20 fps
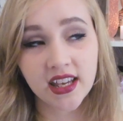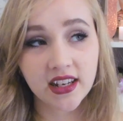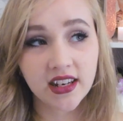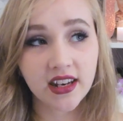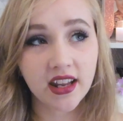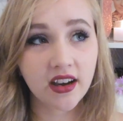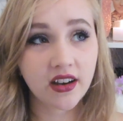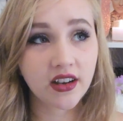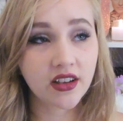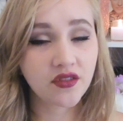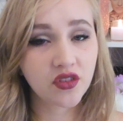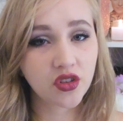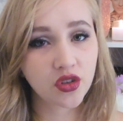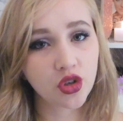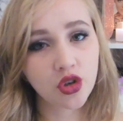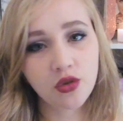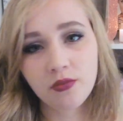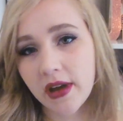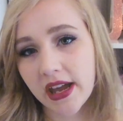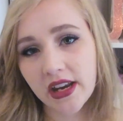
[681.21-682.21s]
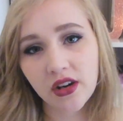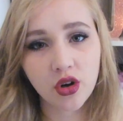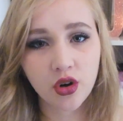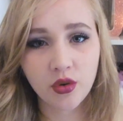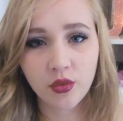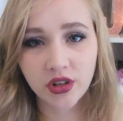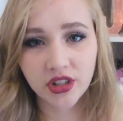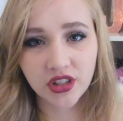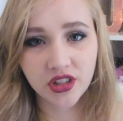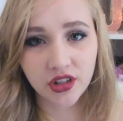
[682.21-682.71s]
Now, if you may
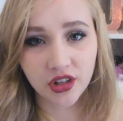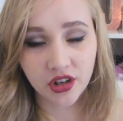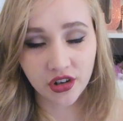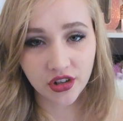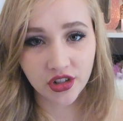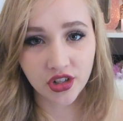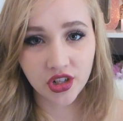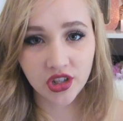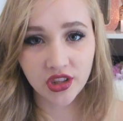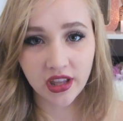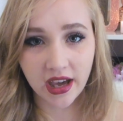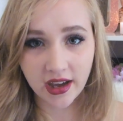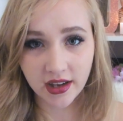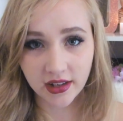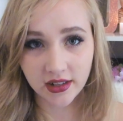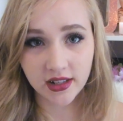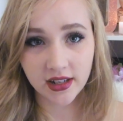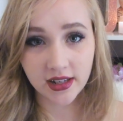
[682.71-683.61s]
not want to go to that